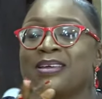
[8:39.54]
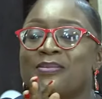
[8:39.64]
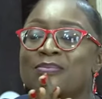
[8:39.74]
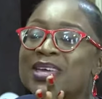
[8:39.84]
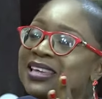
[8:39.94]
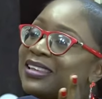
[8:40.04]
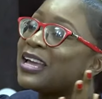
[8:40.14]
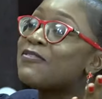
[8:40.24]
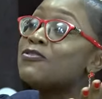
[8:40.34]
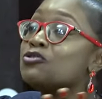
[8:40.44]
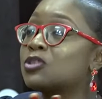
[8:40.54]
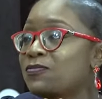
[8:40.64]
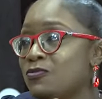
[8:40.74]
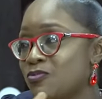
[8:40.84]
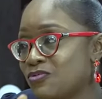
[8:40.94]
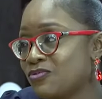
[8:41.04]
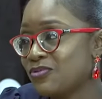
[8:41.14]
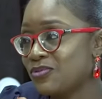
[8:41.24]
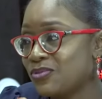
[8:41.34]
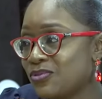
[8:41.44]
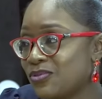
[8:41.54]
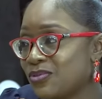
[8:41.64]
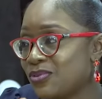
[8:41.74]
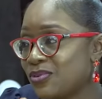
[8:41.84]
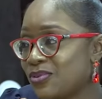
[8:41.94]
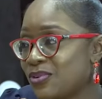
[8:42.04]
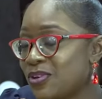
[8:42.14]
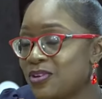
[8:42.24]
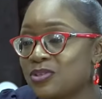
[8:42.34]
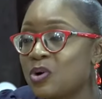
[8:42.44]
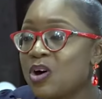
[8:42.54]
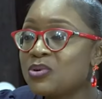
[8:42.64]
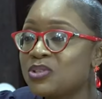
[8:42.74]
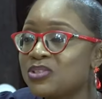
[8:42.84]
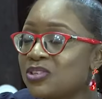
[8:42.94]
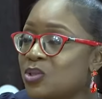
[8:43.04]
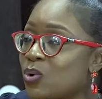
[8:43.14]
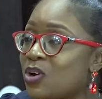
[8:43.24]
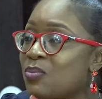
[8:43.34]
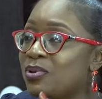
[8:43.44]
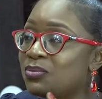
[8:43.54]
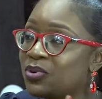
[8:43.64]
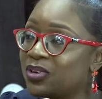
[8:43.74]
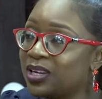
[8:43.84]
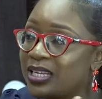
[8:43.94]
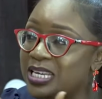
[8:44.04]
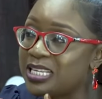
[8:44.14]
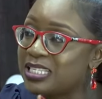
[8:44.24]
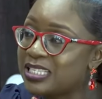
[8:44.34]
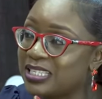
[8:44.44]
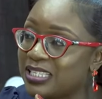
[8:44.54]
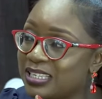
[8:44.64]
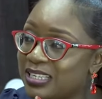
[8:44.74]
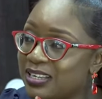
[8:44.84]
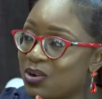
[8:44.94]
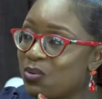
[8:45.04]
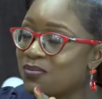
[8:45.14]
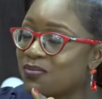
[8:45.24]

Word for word: making life useful. So all we do is just wake up in the morning and eat, wait